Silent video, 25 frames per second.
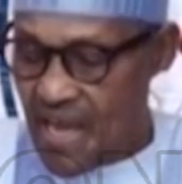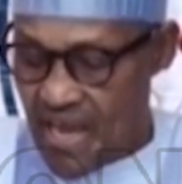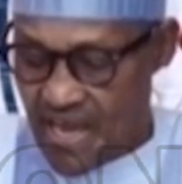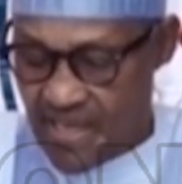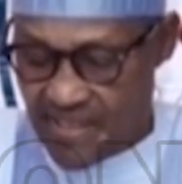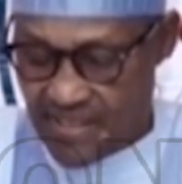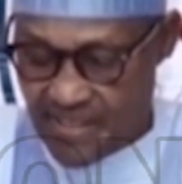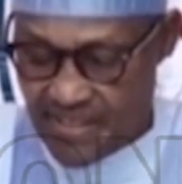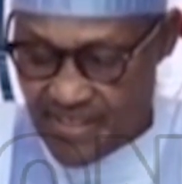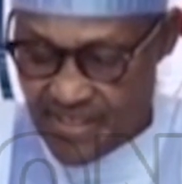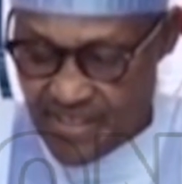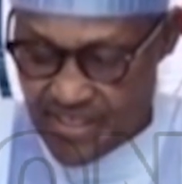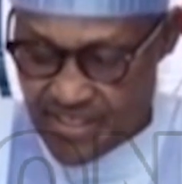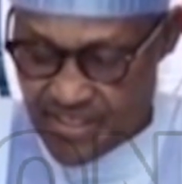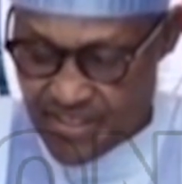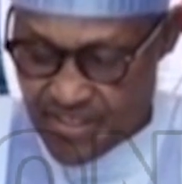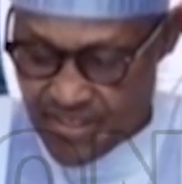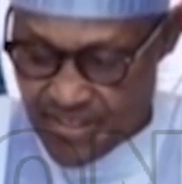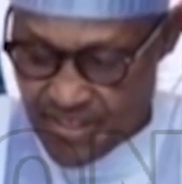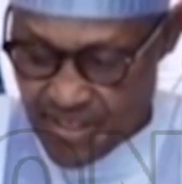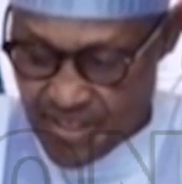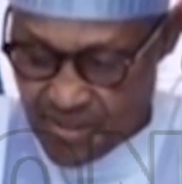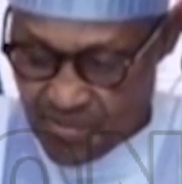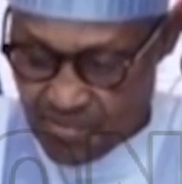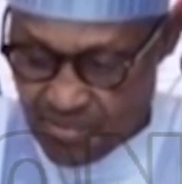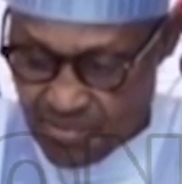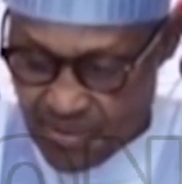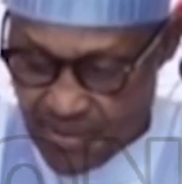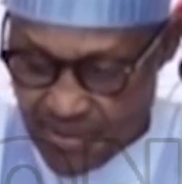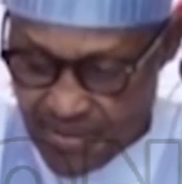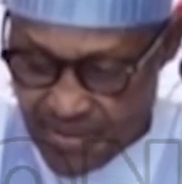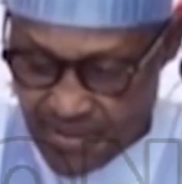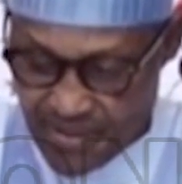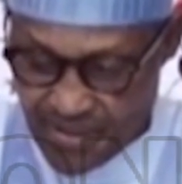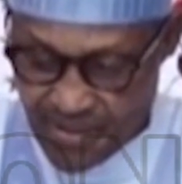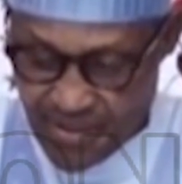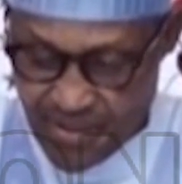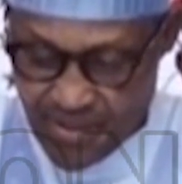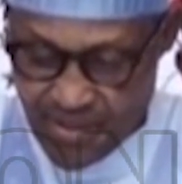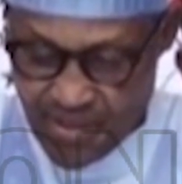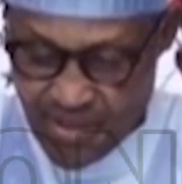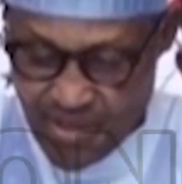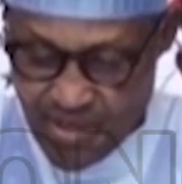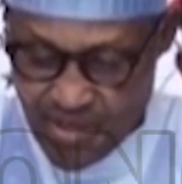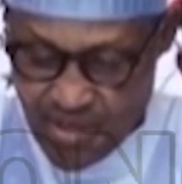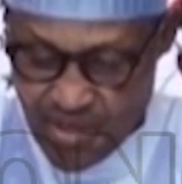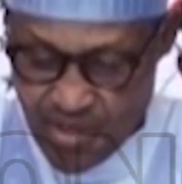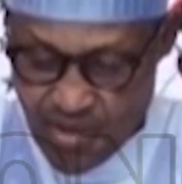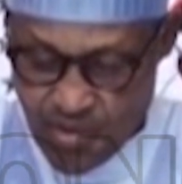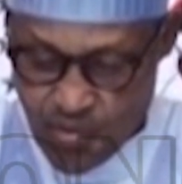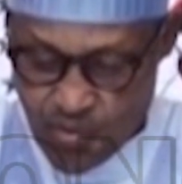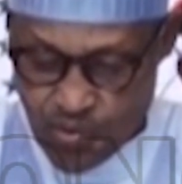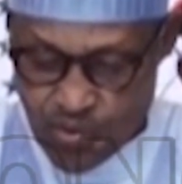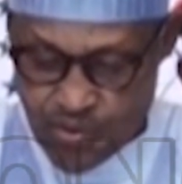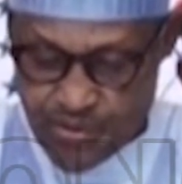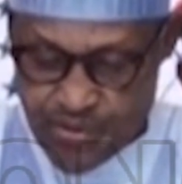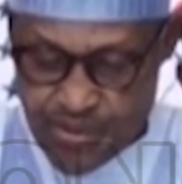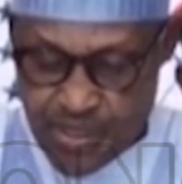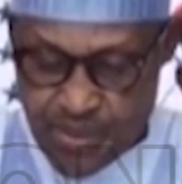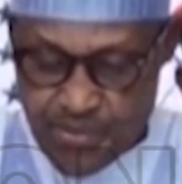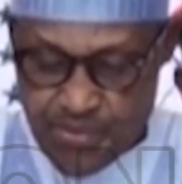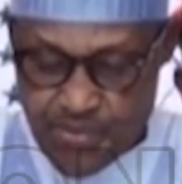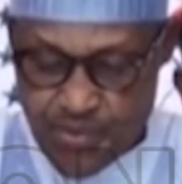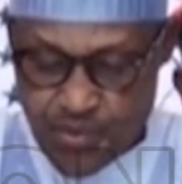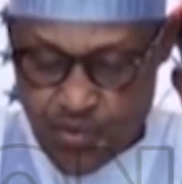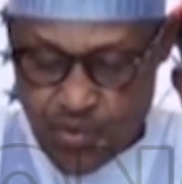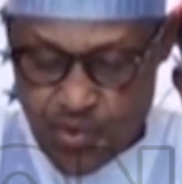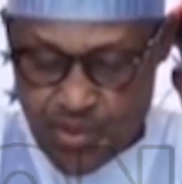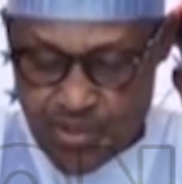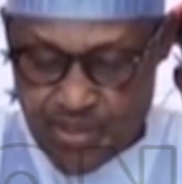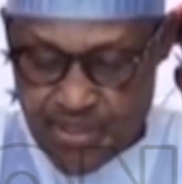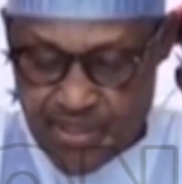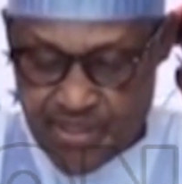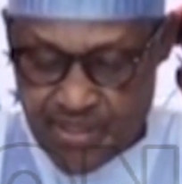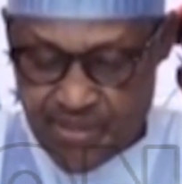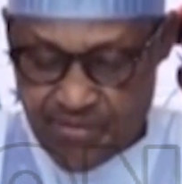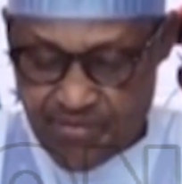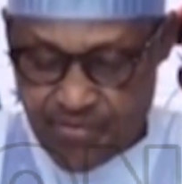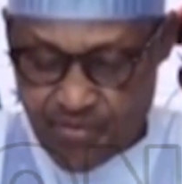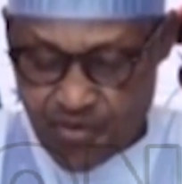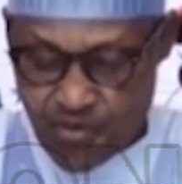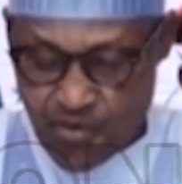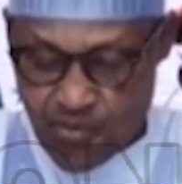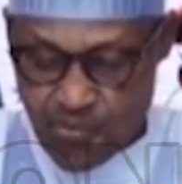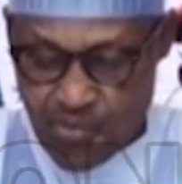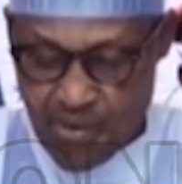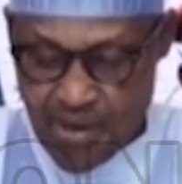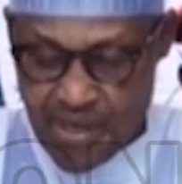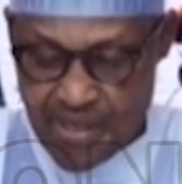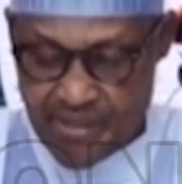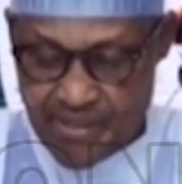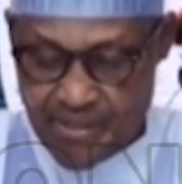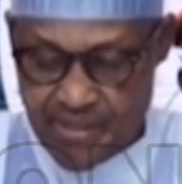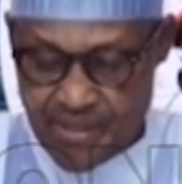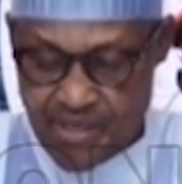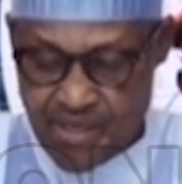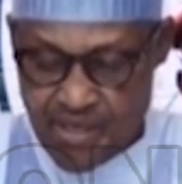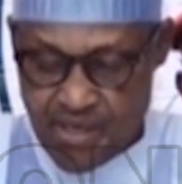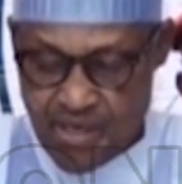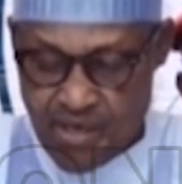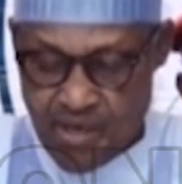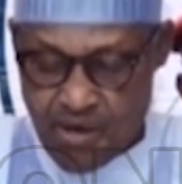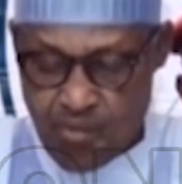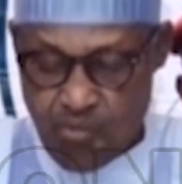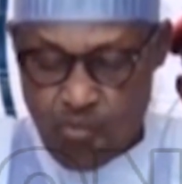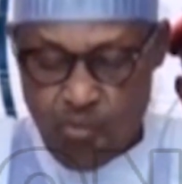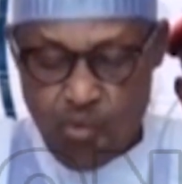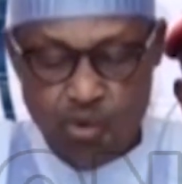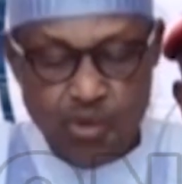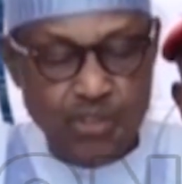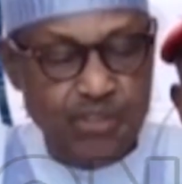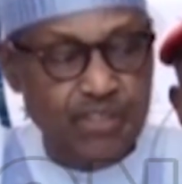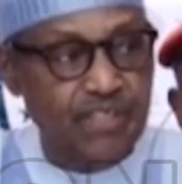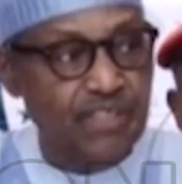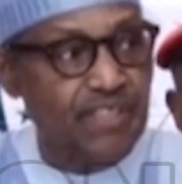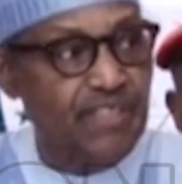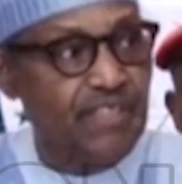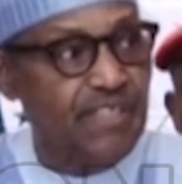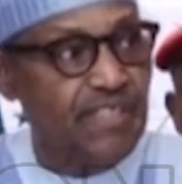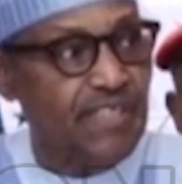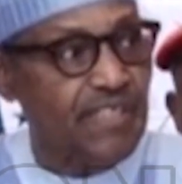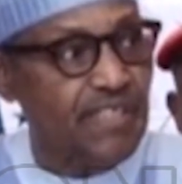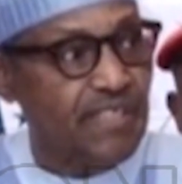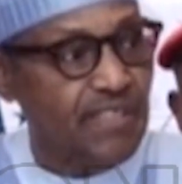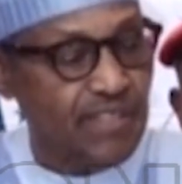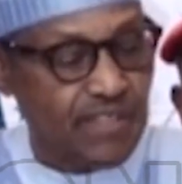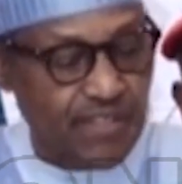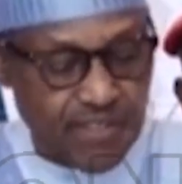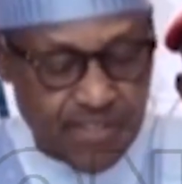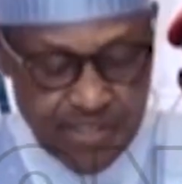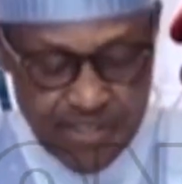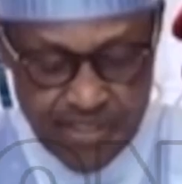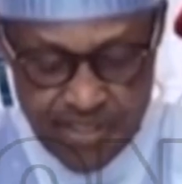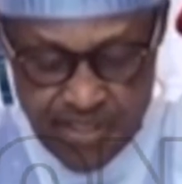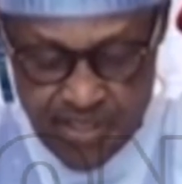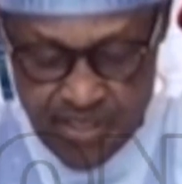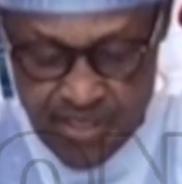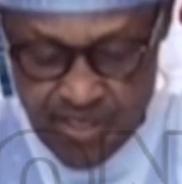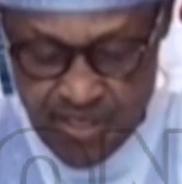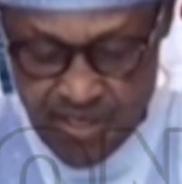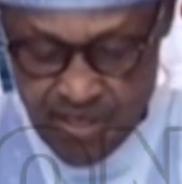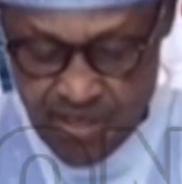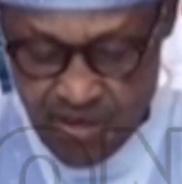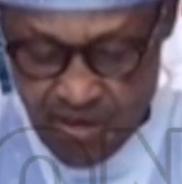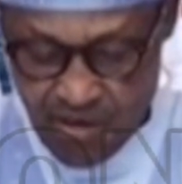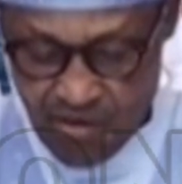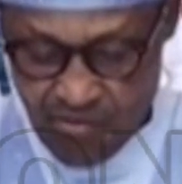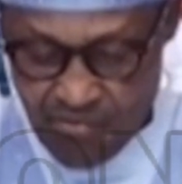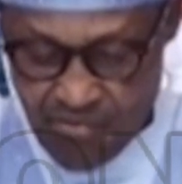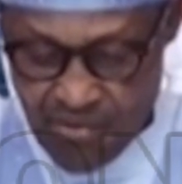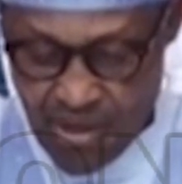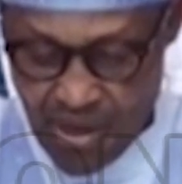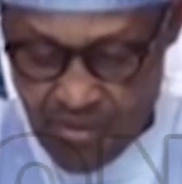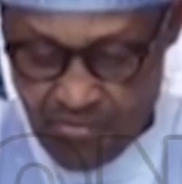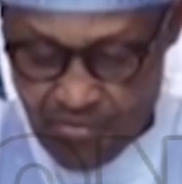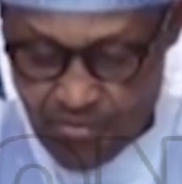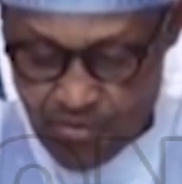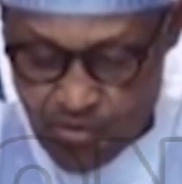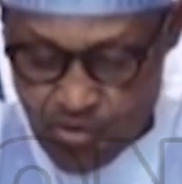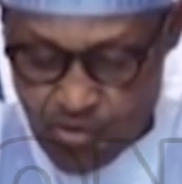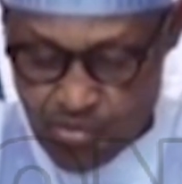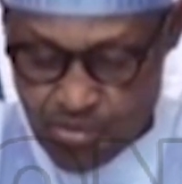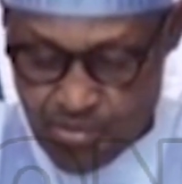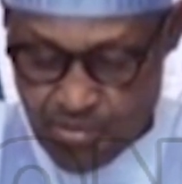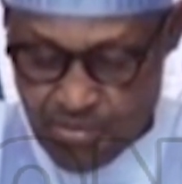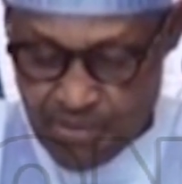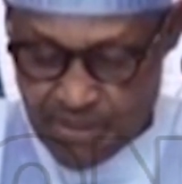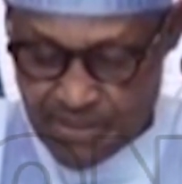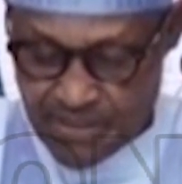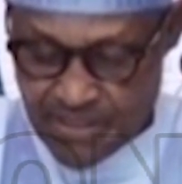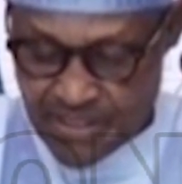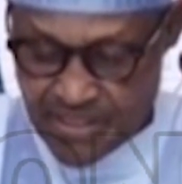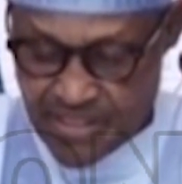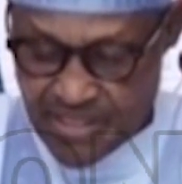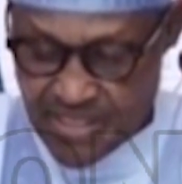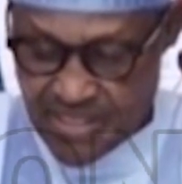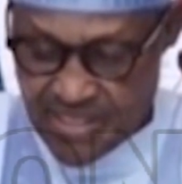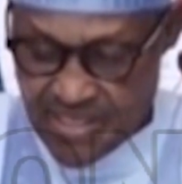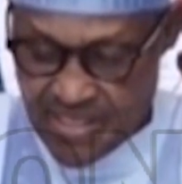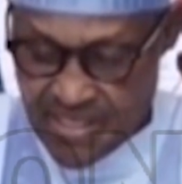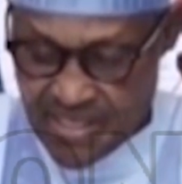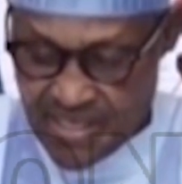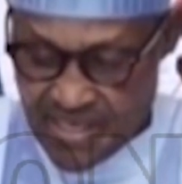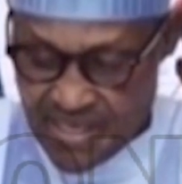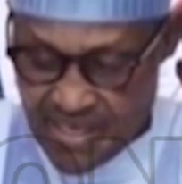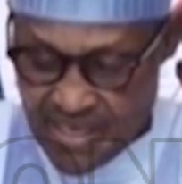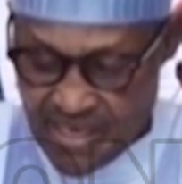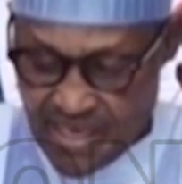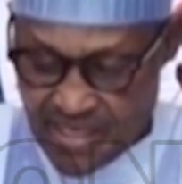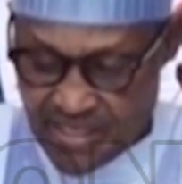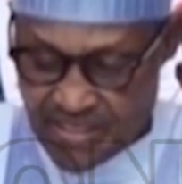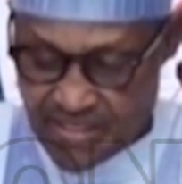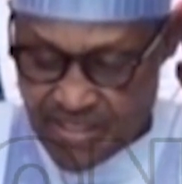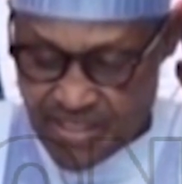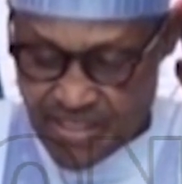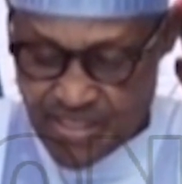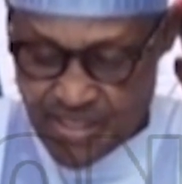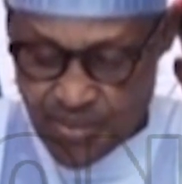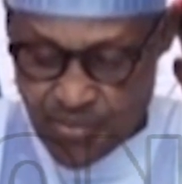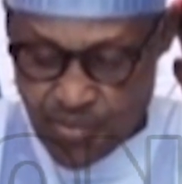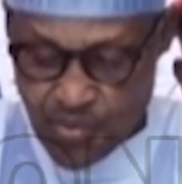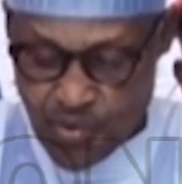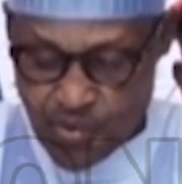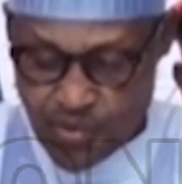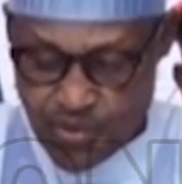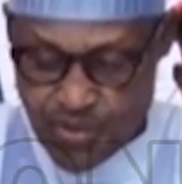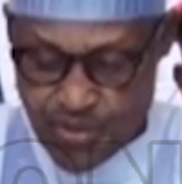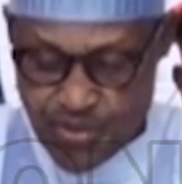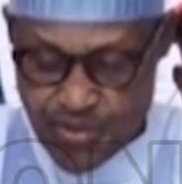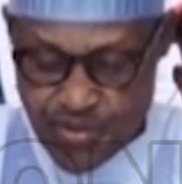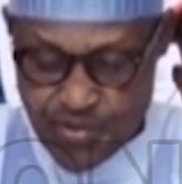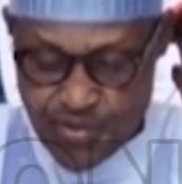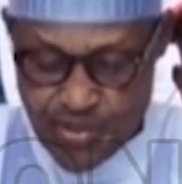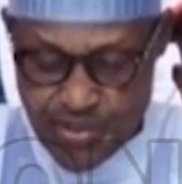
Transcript: and National Planner will subsequently provide more details of the approved budget and the supporting